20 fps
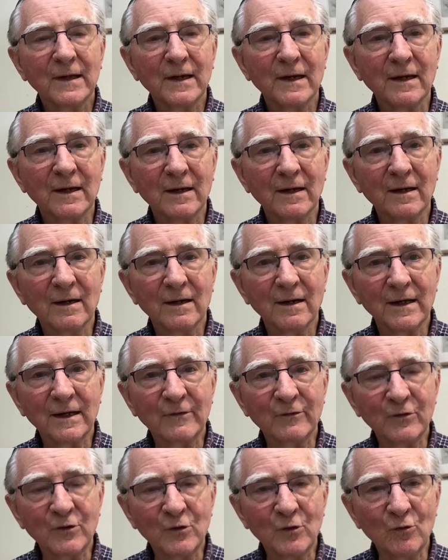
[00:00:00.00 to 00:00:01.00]

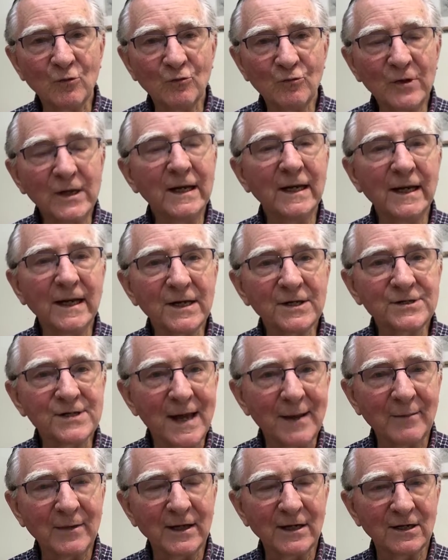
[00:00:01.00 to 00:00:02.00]
if you really
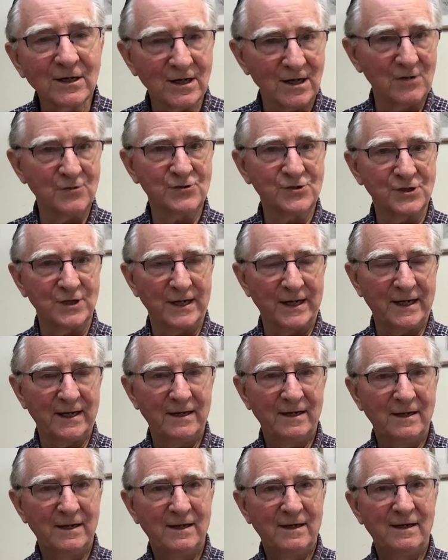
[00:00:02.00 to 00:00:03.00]
examine closely
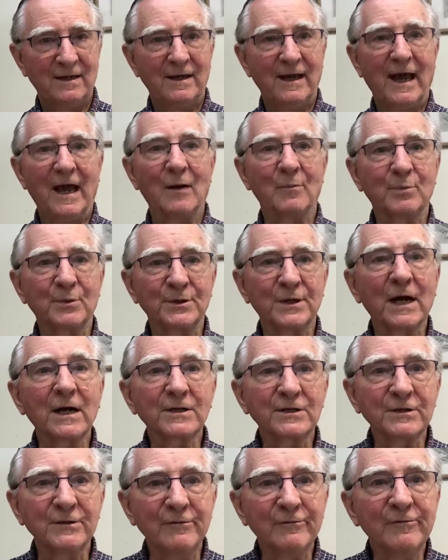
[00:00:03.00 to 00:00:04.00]
how
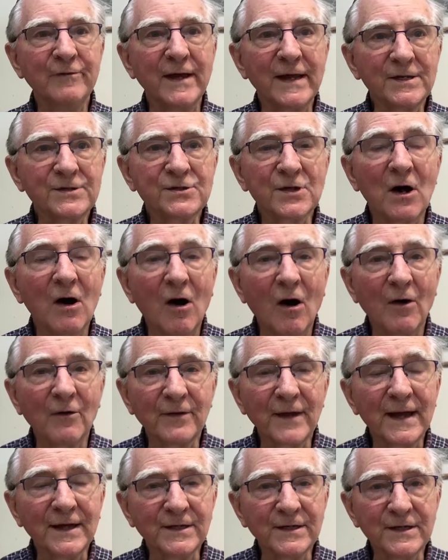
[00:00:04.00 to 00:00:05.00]
productive vets
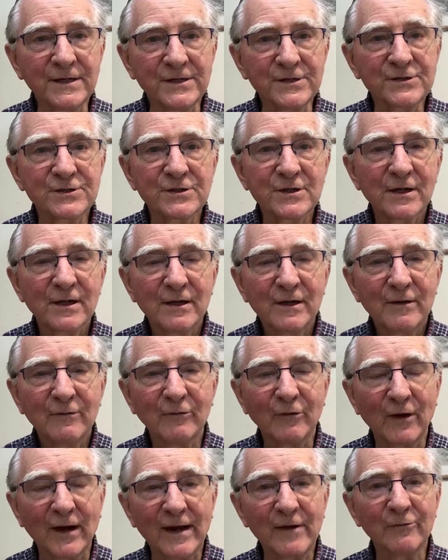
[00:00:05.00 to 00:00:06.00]
are, that is,
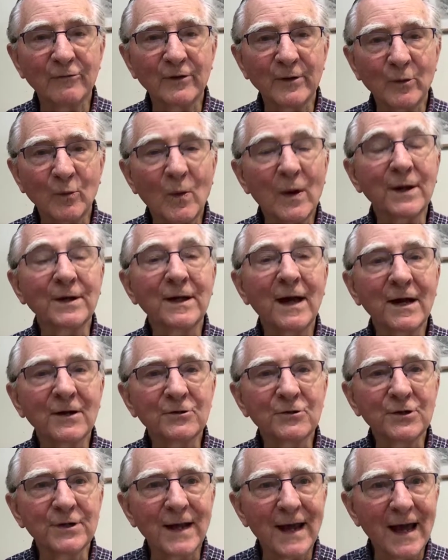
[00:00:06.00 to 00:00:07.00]
for every
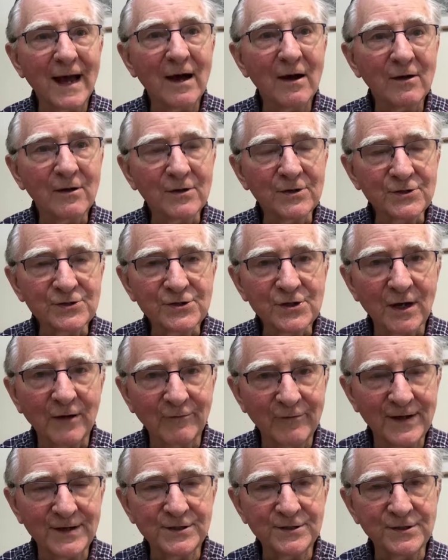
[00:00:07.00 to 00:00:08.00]
100 hours a
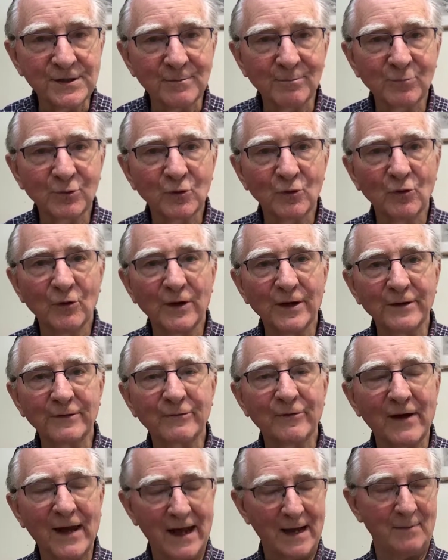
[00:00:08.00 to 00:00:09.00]
vet is
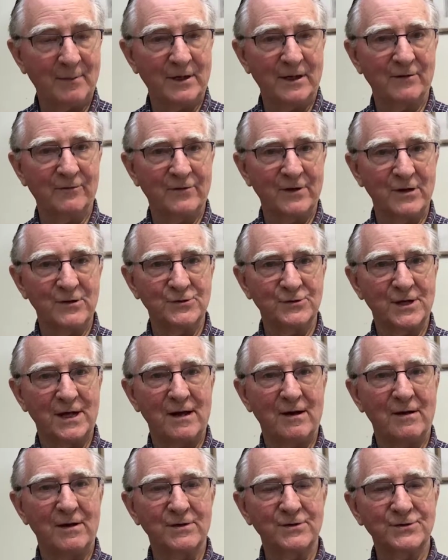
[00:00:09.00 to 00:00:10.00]
employed, for how many of those
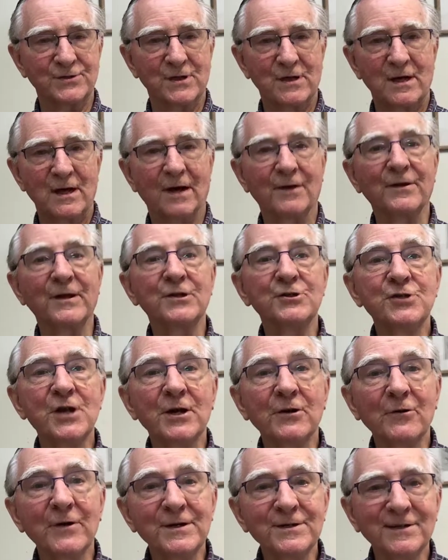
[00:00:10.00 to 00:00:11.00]
hours are they
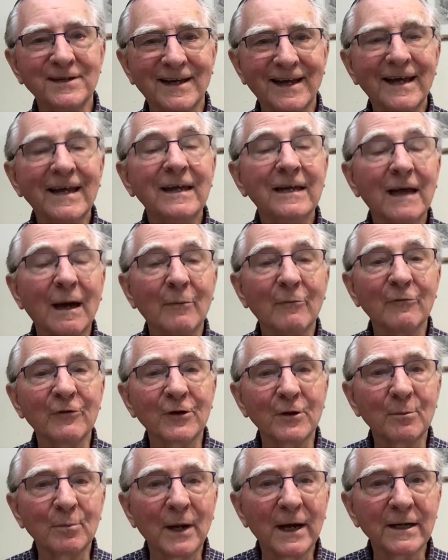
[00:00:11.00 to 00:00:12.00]
generating income
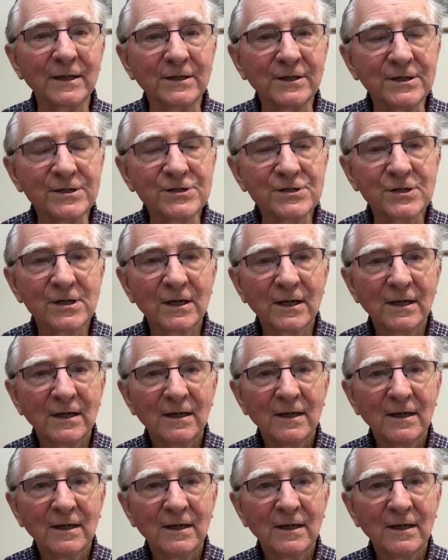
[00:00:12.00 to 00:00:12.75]
for the practice?